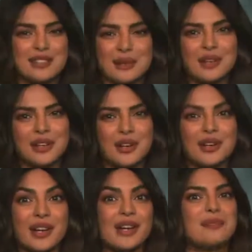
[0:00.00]
So I'm going to
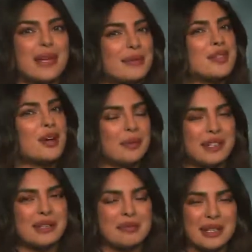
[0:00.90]
go like baby
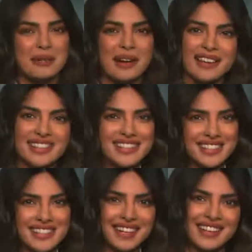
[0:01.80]
shopping in a big way. It's
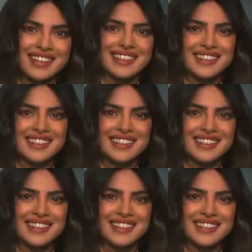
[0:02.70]
exciting.